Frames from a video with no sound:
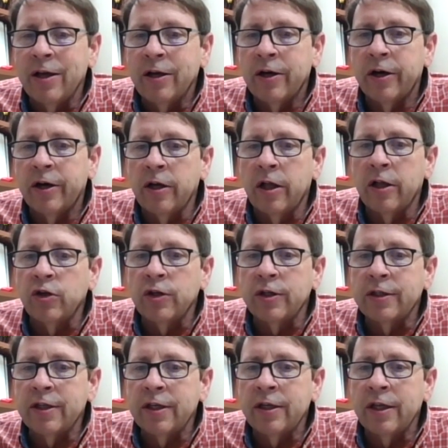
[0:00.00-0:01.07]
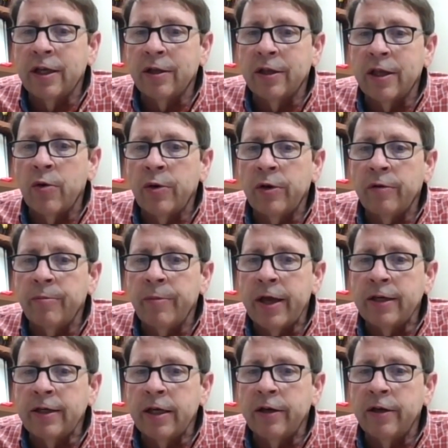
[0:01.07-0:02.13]
cardiologist, then that, that would
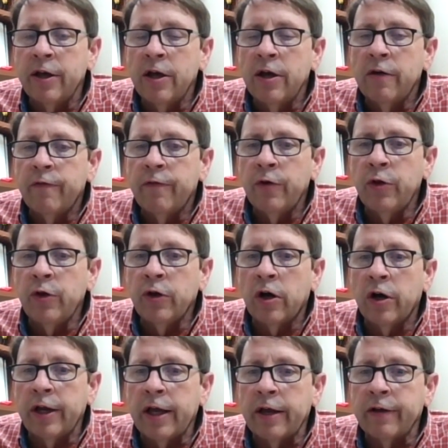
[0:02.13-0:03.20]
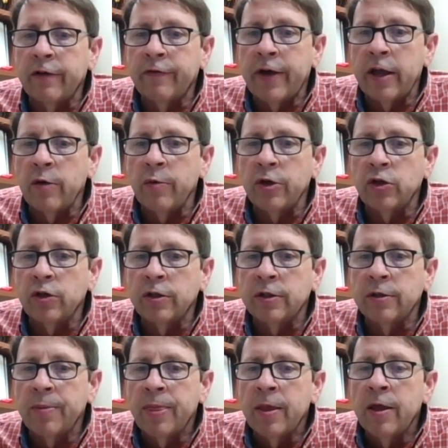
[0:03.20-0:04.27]
mandate further cardiac evaluations.
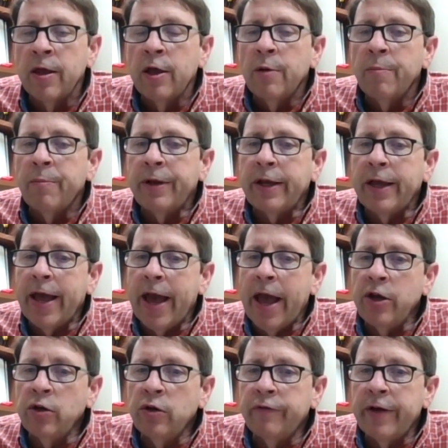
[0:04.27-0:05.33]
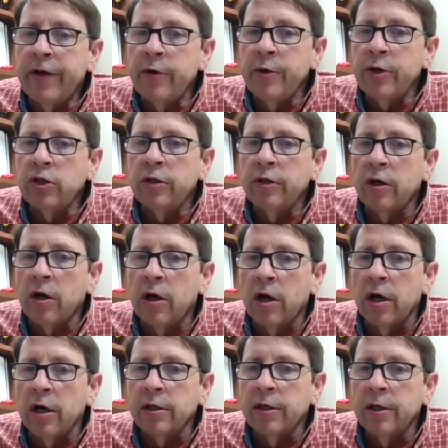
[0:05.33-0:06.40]
But annual evaluation of the
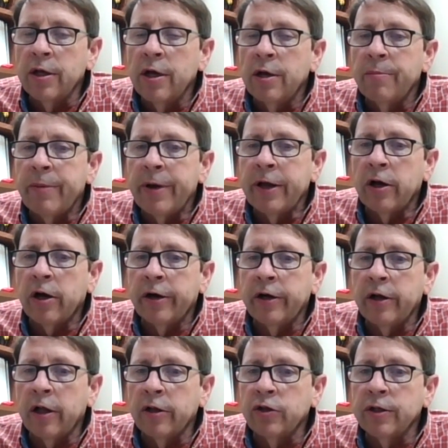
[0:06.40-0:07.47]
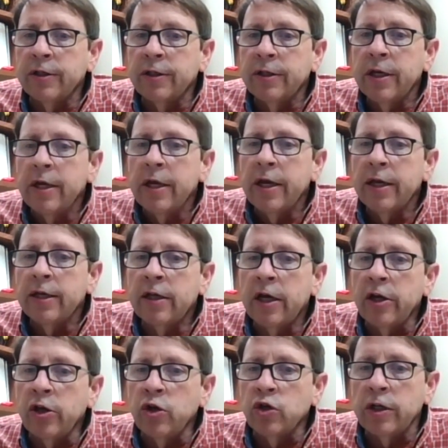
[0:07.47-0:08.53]
heart by a cardiologist is
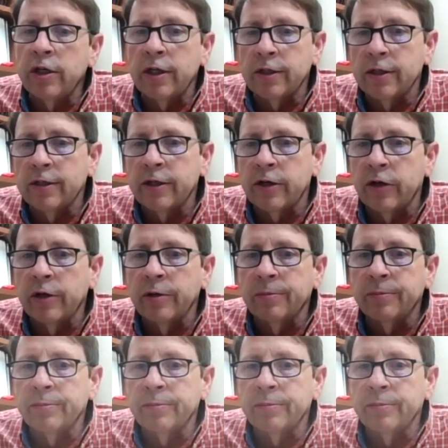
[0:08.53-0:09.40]
not usually necessary.